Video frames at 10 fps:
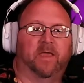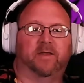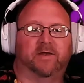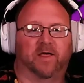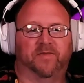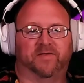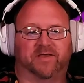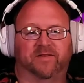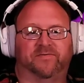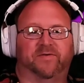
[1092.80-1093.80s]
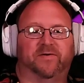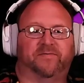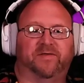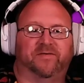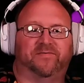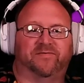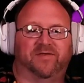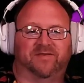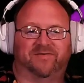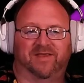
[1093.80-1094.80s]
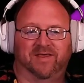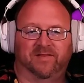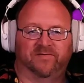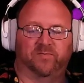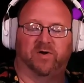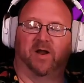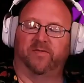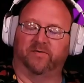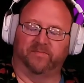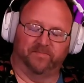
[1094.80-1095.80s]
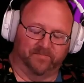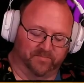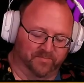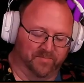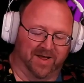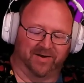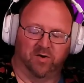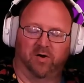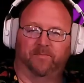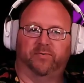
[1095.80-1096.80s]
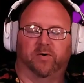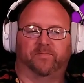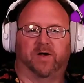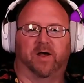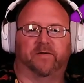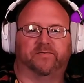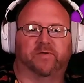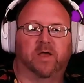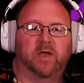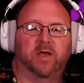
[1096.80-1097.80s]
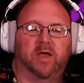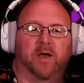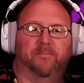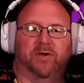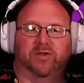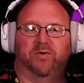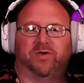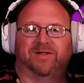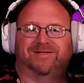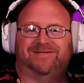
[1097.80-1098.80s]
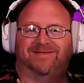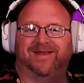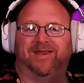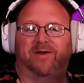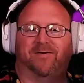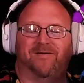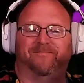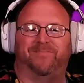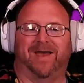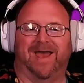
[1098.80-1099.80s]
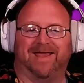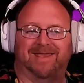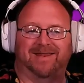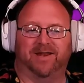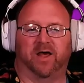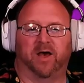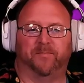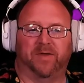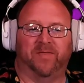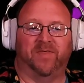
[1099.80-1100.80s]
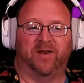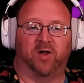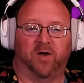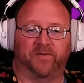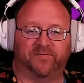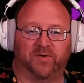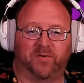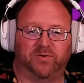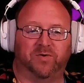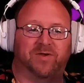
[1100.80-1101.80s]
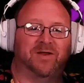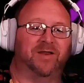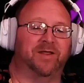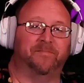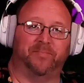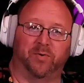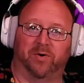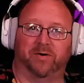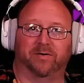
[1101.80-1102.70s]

Now that considers these scenes where other might call them profiles, but you can sit here and back it up, and then also you can import.